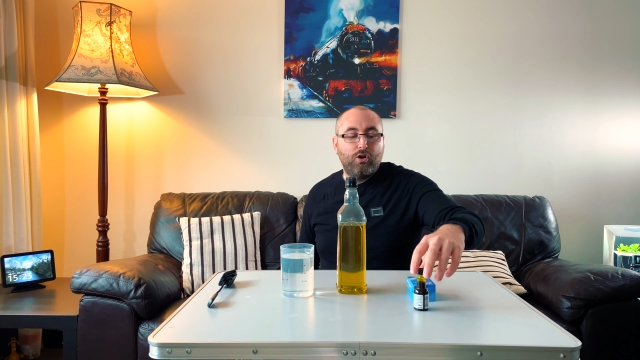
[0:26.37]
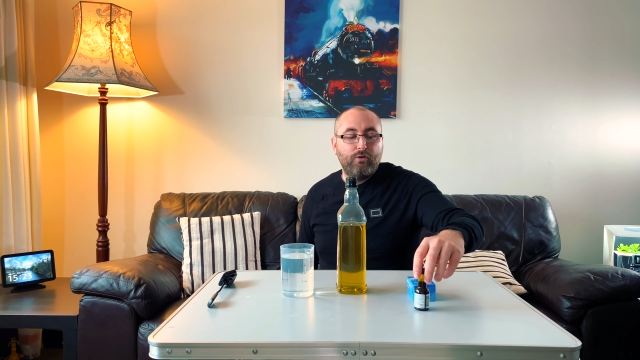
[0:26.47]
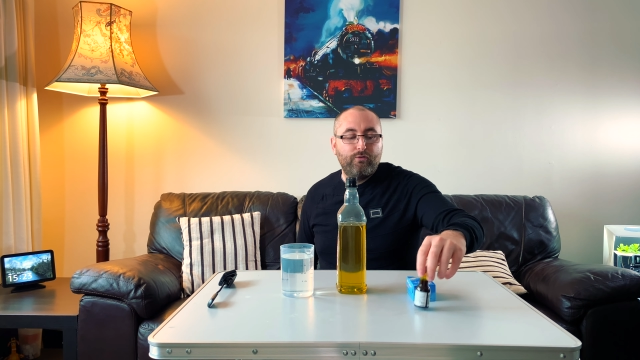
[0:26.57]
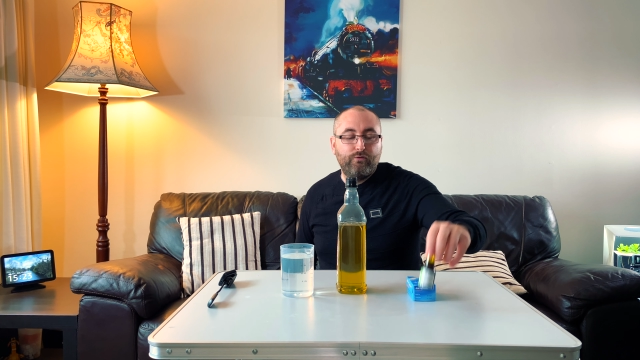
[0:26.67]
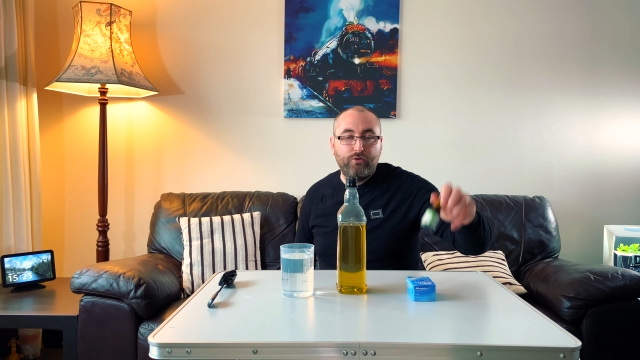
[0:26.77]

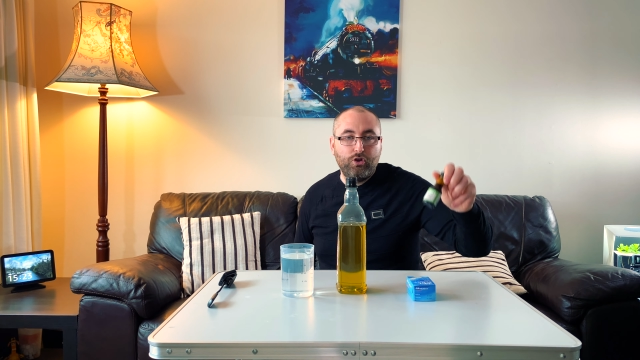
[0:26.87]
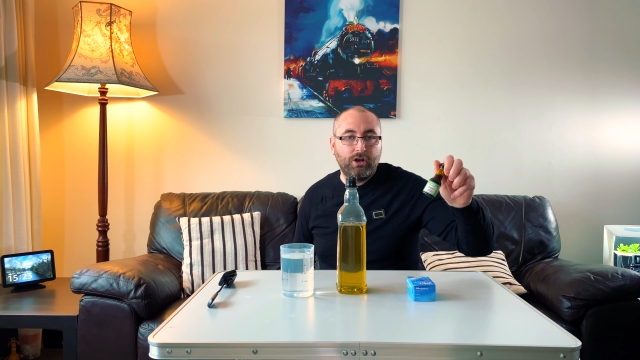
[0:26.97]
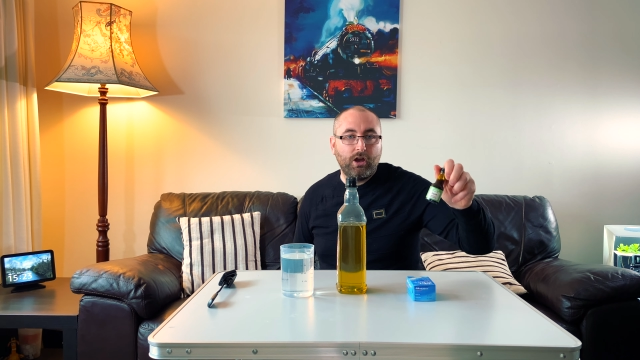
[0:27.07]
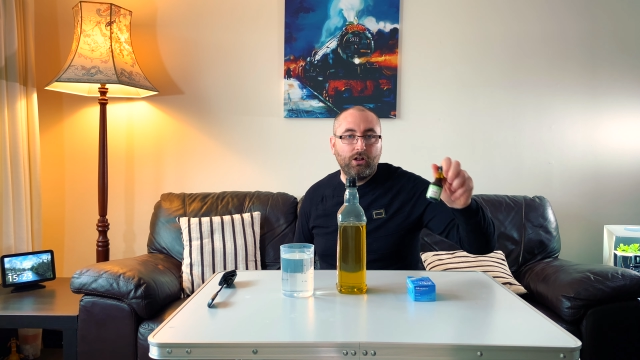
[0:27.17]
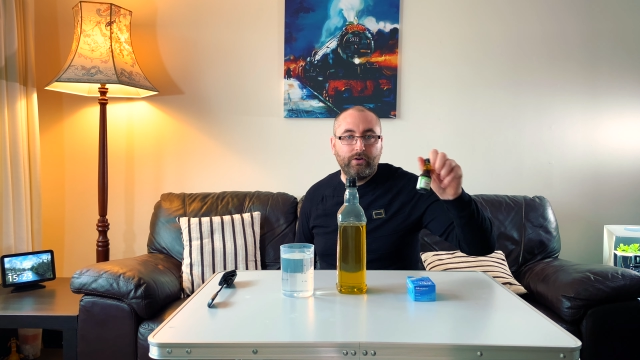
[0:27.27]
food
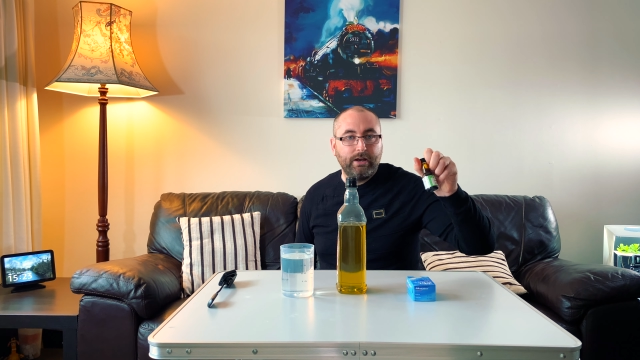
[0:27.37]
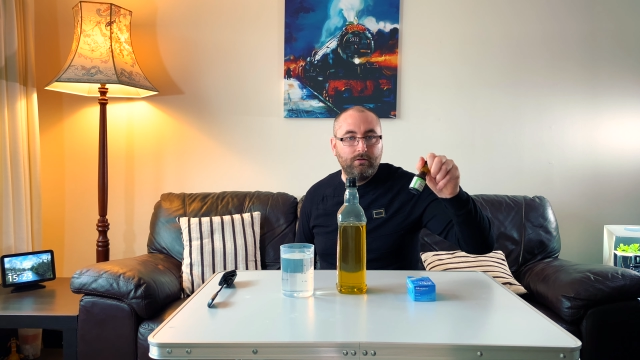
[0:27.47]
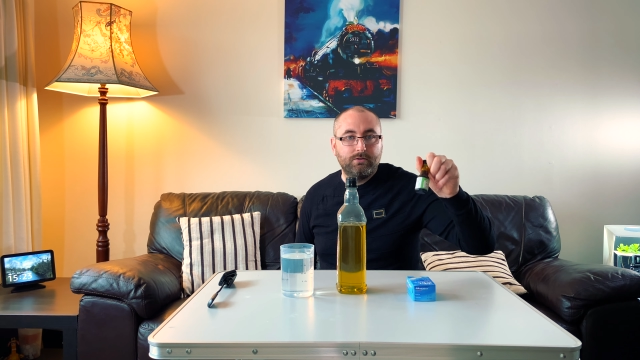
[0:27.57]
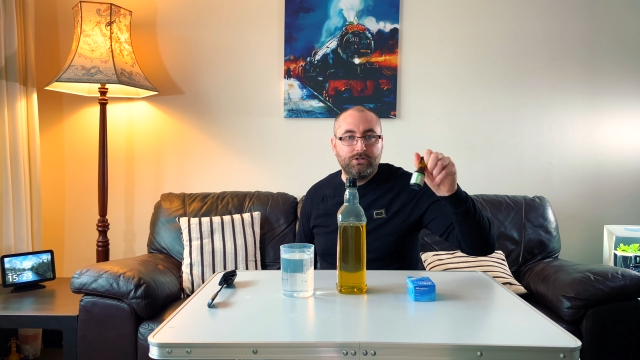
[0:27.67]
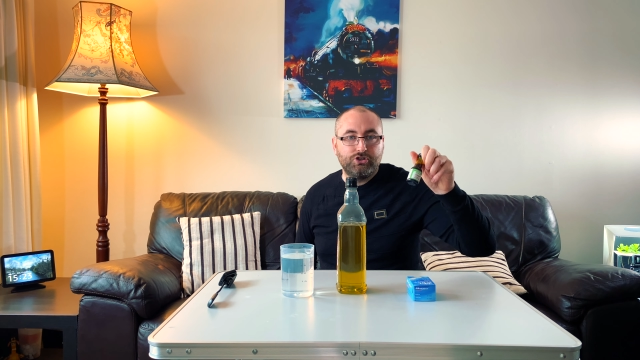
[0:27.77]
colouring
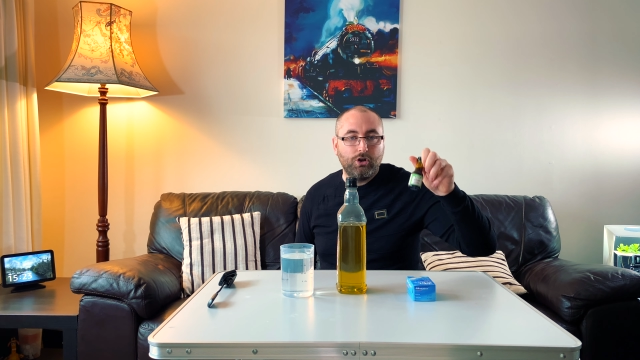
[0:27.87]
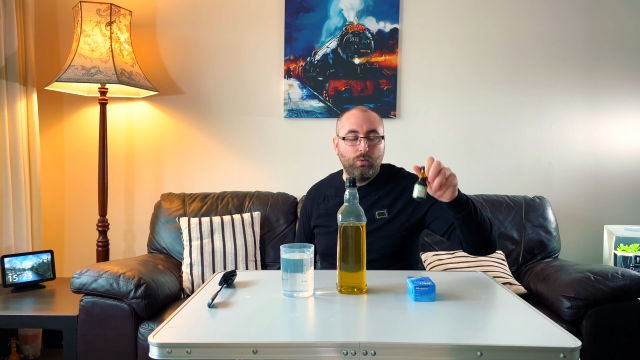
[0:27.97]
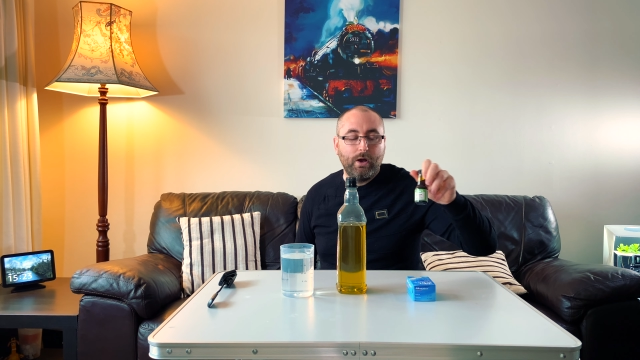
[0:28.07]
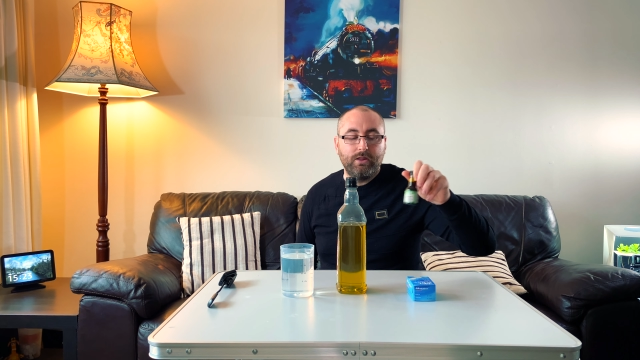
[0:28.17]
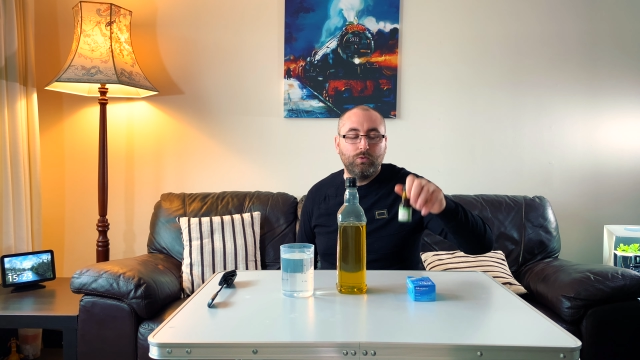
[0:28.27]
to show
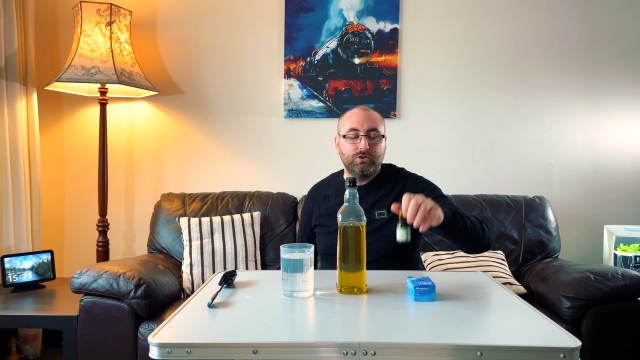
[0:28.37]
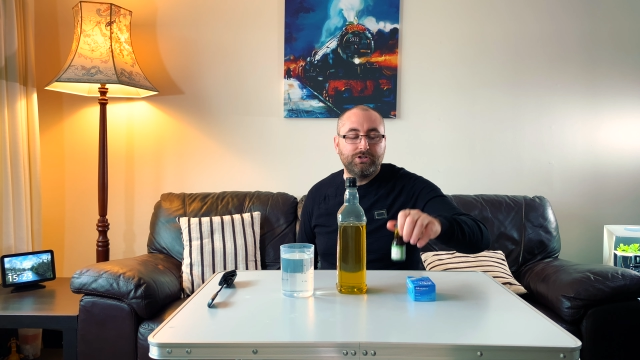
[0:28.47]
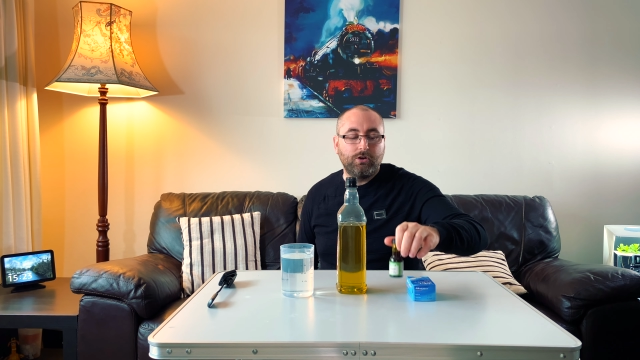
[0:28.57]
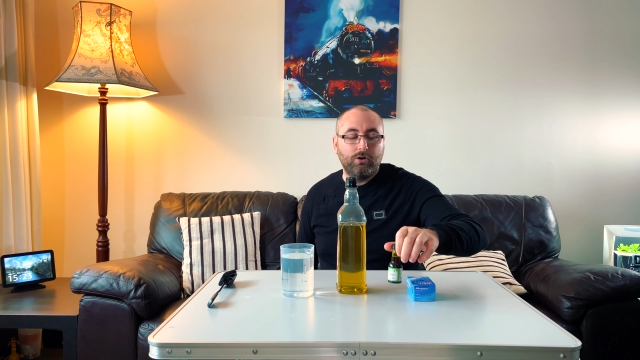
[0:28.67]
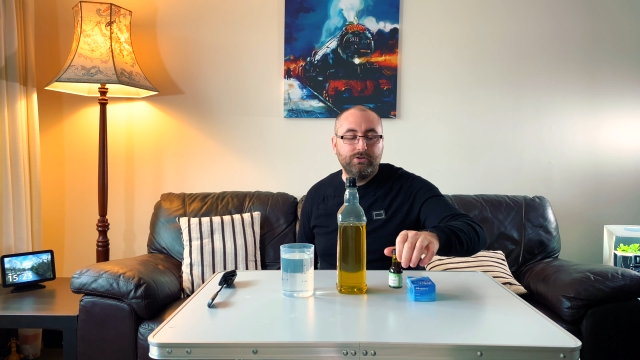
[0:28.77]
where the water
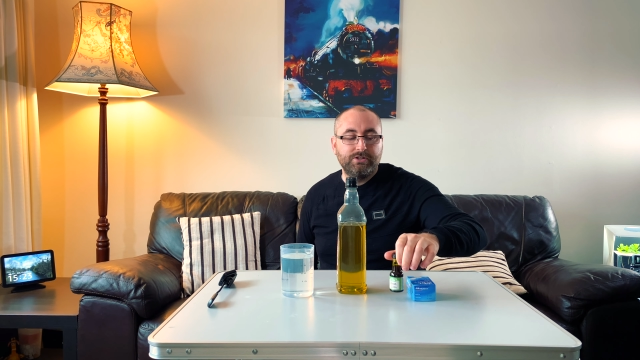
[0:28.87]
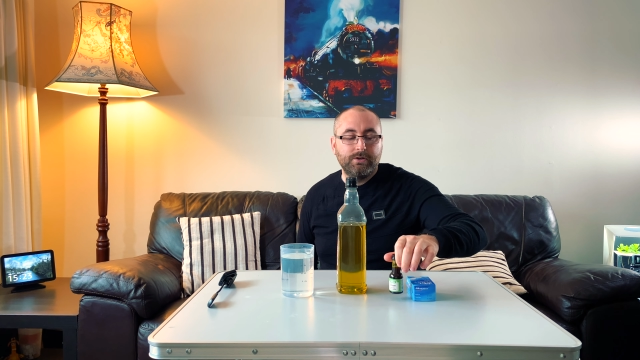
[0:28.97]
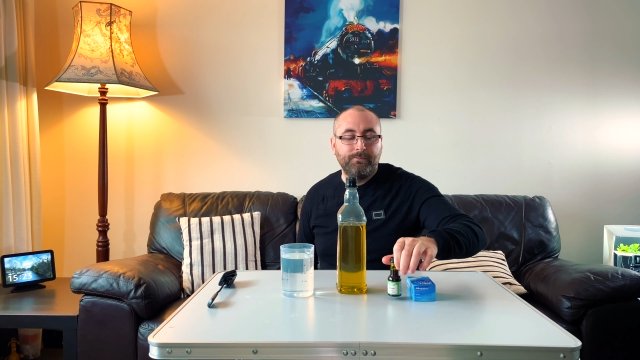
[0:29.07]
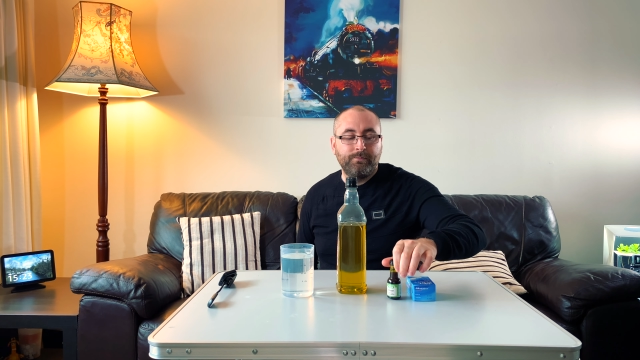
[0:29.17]
goes,